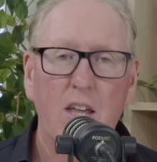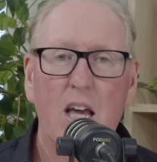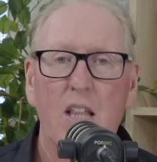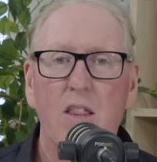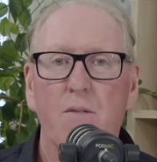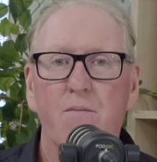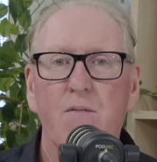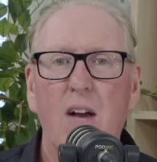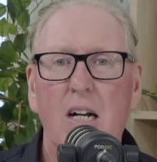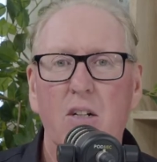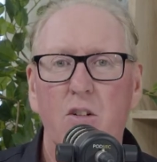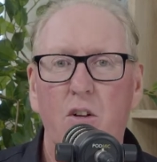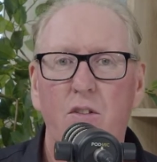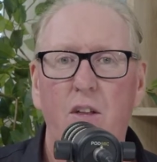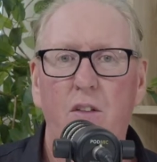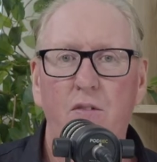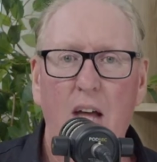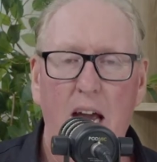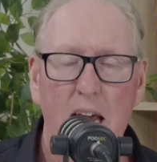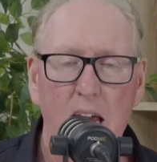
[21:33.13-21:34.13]
that, the value
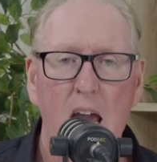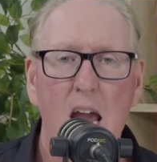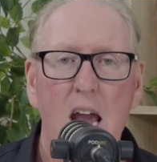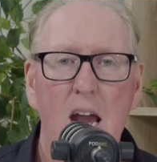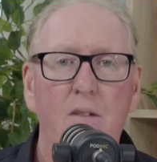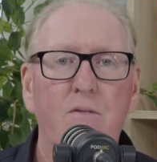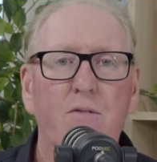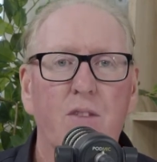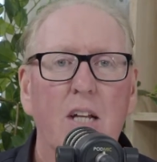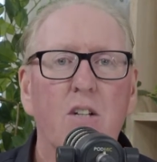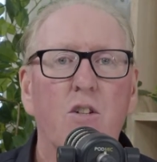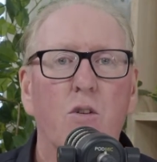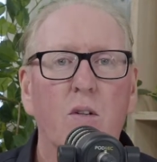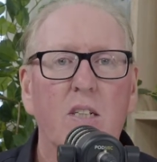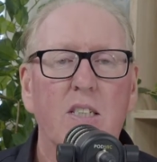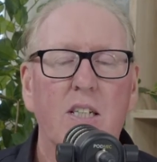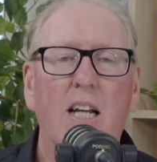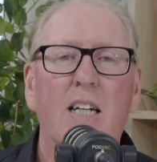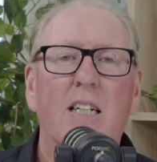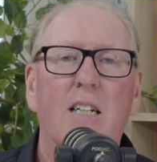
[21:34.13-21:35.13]
that they have. They knew
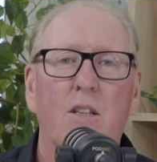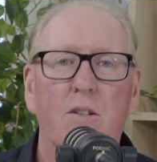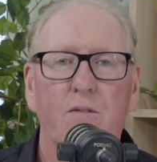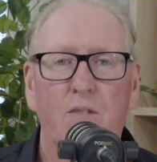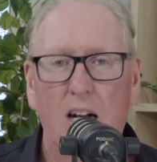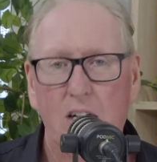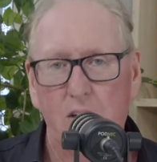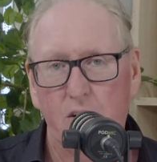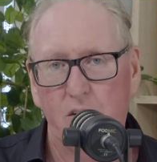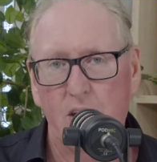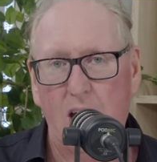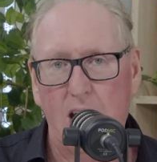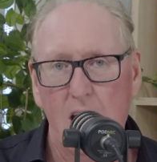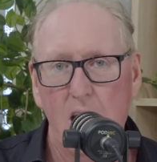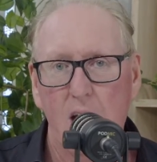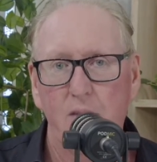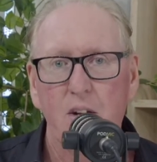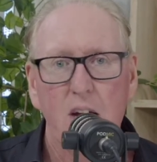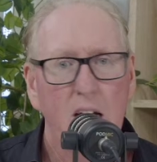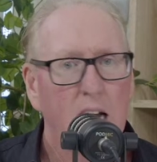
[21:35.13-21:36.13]
exactly the value they
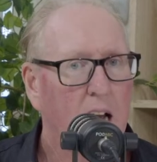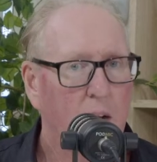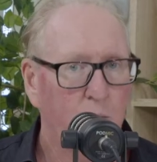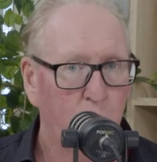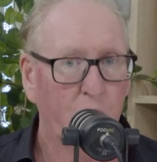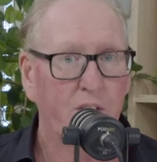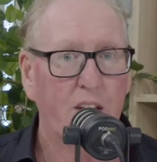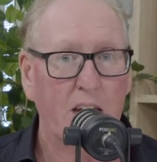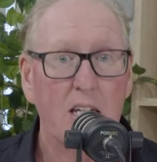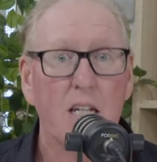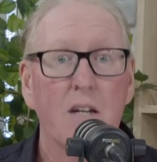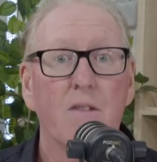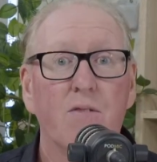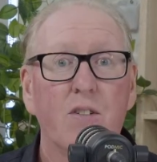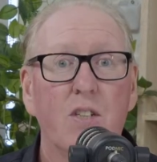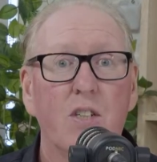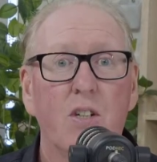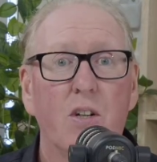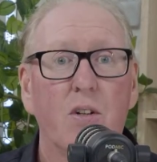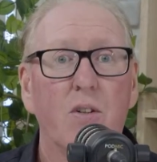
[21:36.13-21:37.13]
have and what they give
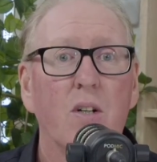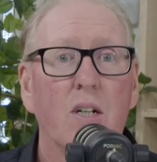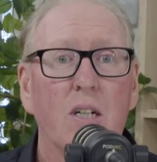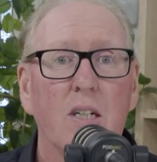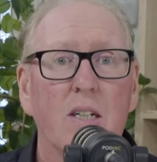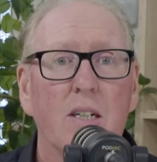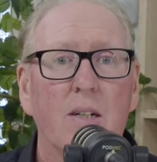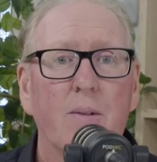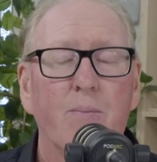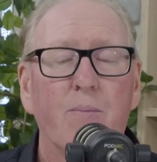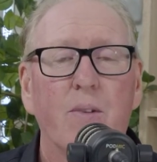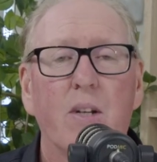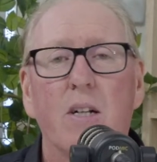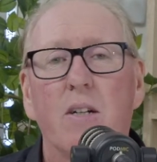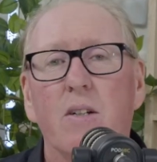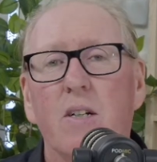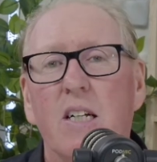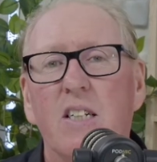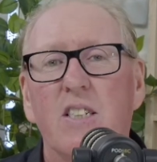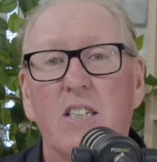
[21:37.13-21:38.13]
to you.
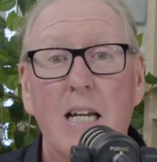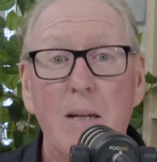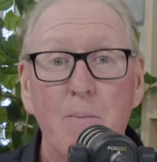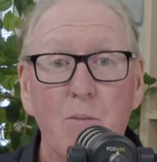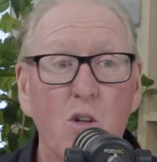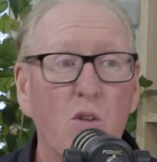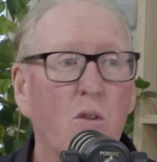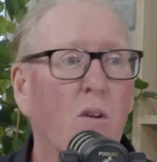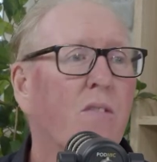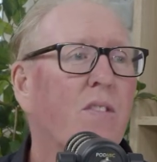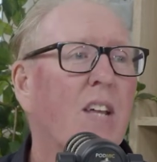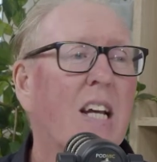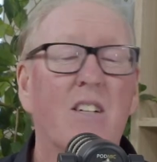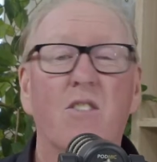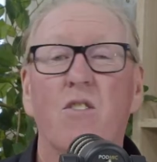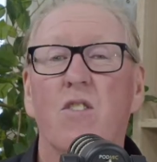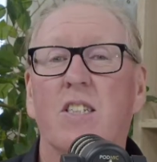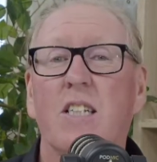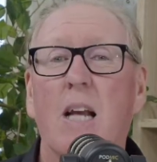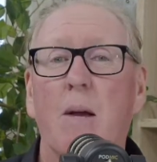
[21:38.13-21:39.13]
Temu, they
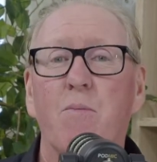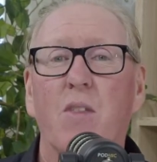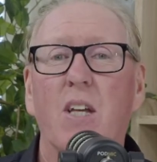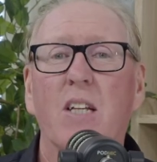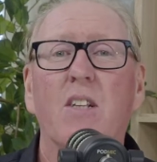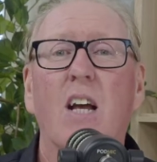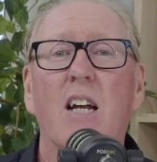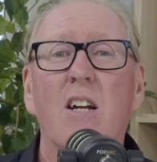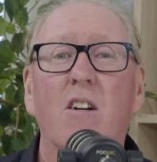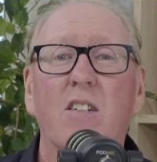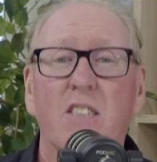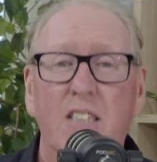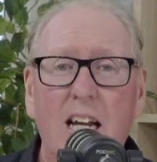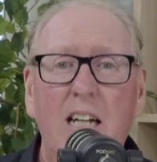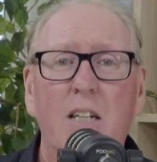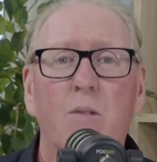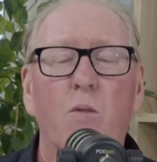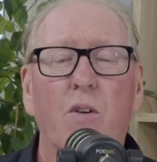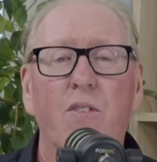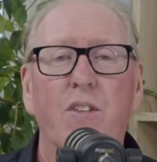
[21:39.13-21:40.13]
do the same thing. They know
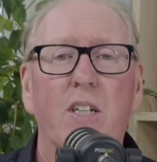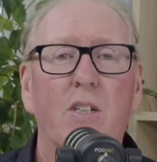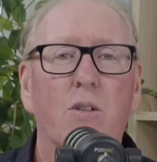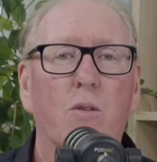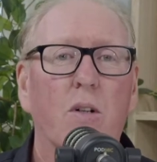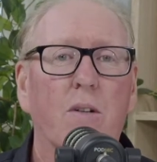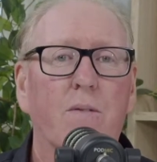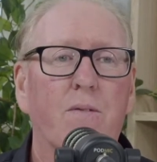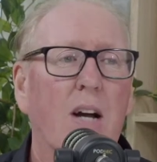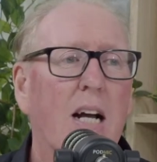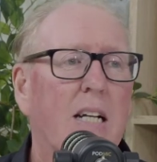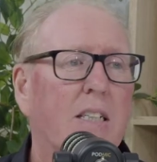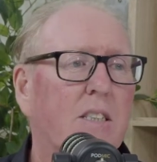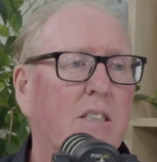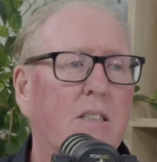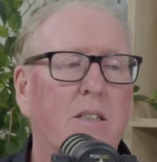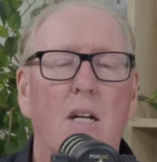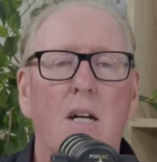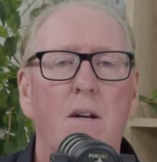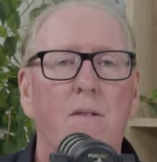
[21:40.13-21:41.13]
exactly what they're doing.
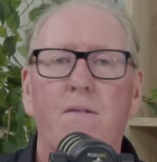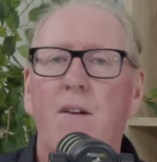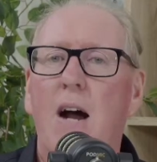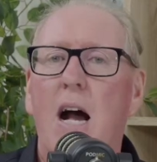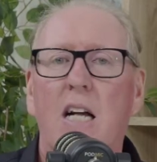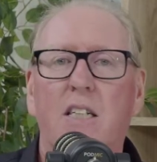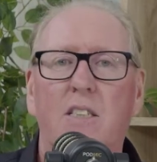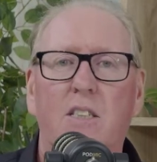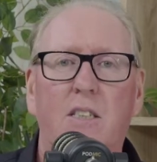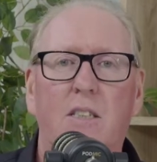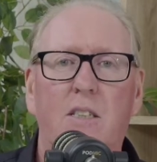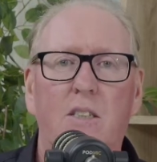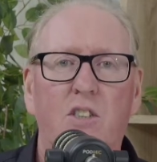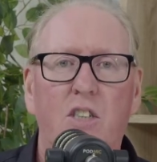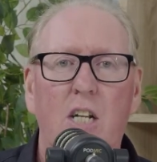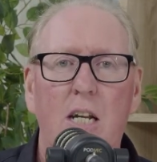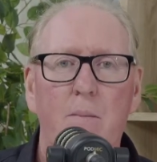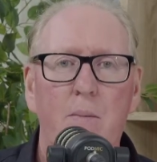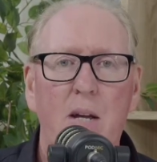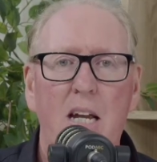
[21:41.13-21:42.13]
Fast,
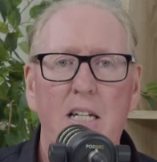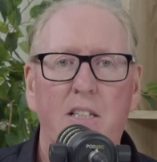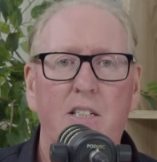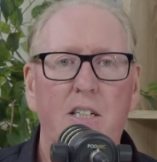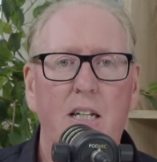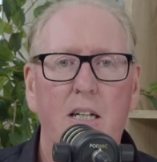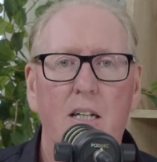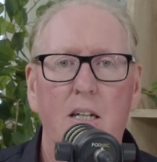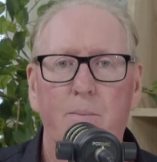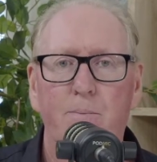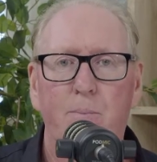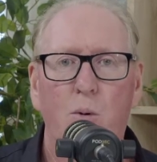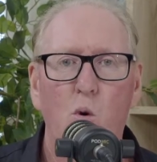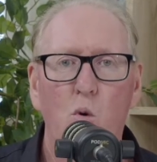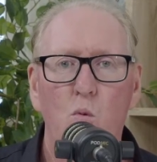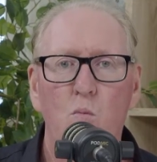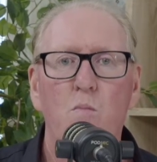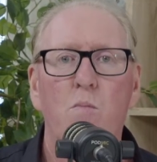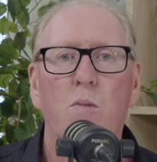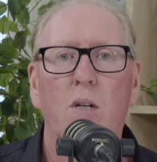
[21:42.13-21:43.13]
cheap, easy,
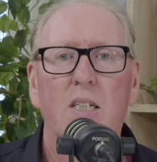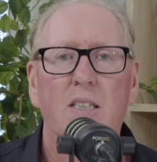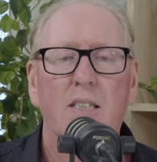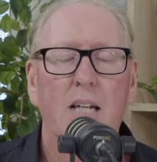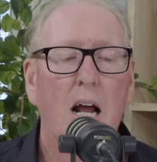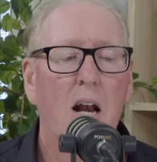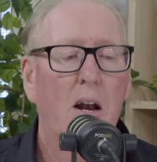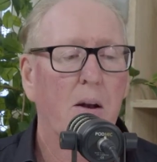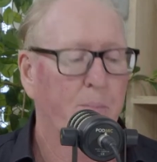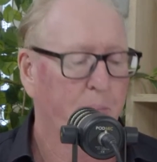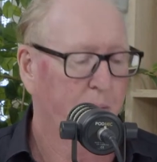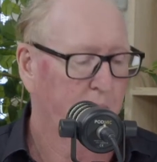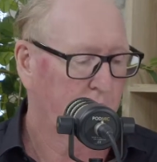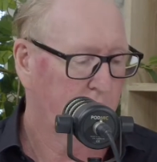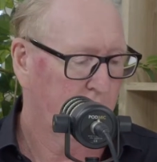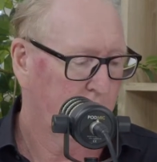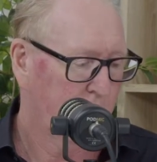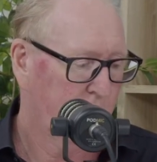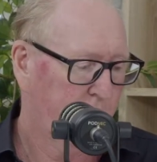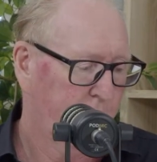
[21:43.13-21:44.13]
boom, done.
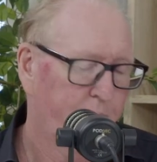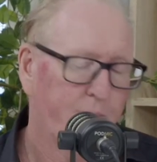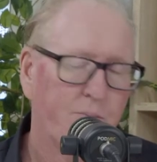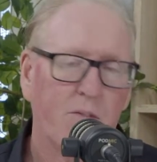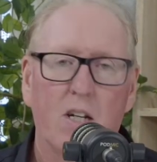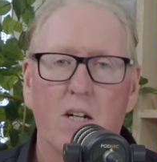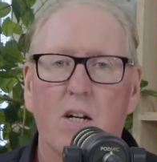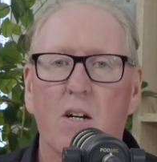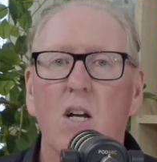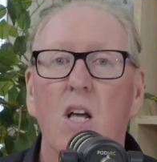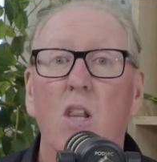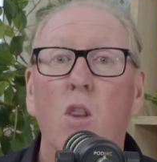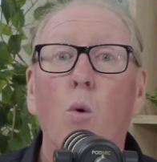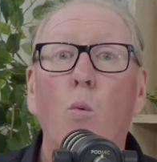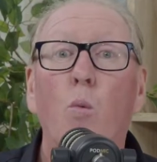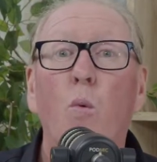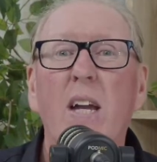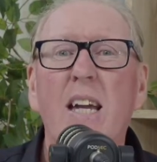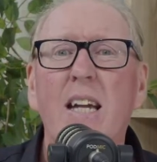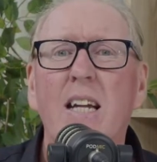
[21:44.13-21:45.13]
The
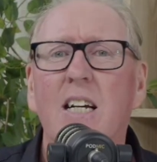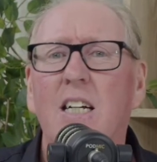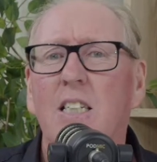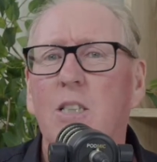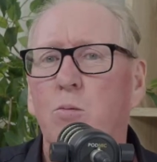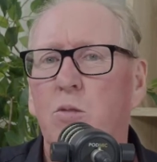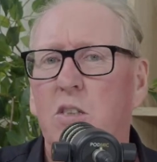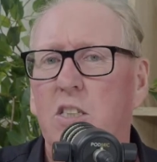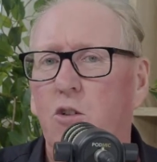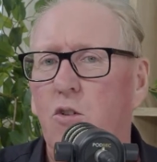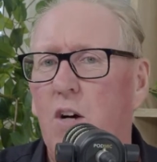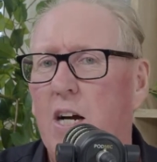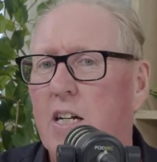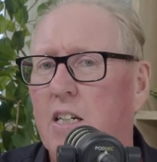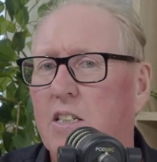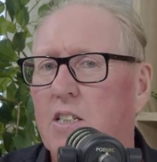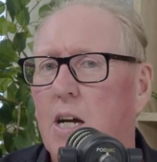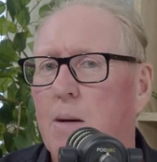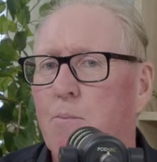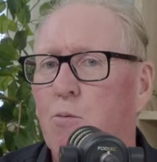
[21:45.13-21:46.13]
warehouse was a great
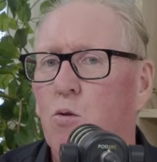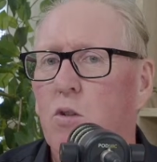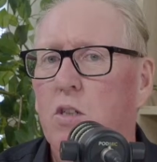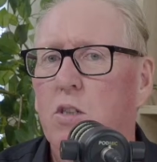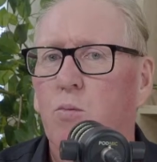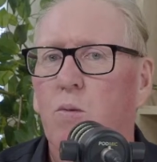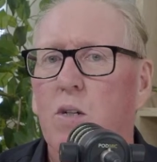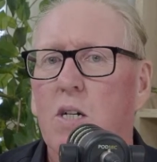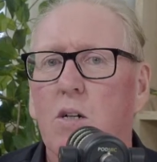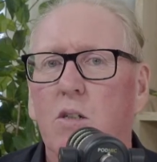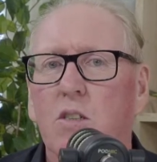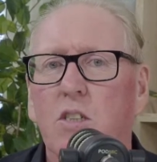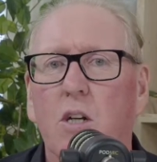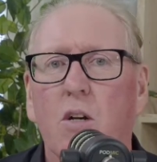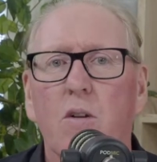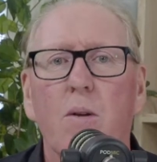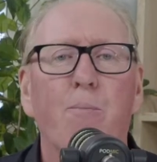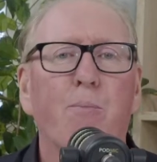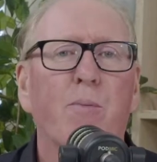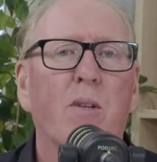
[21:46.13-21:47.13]
example as well.
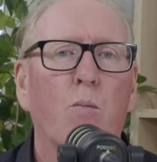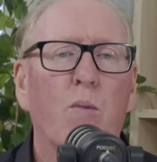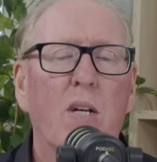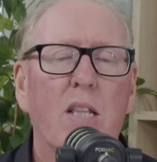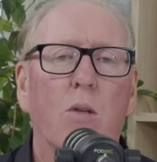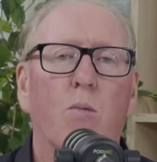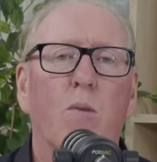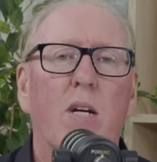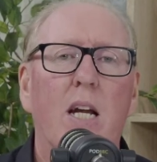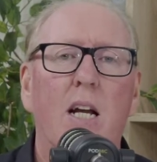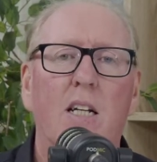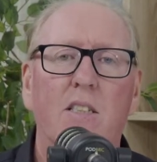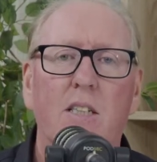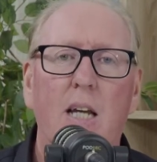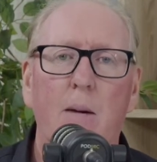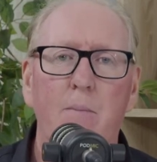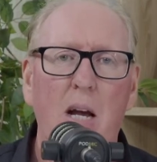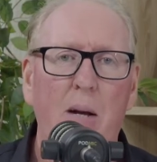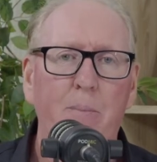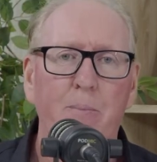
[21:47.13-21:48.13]
So when the warehouse
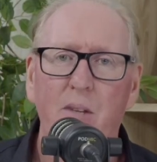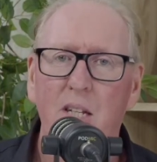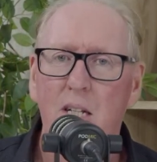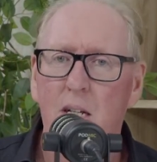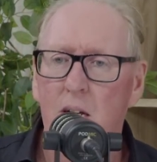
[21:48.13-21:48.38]
came out,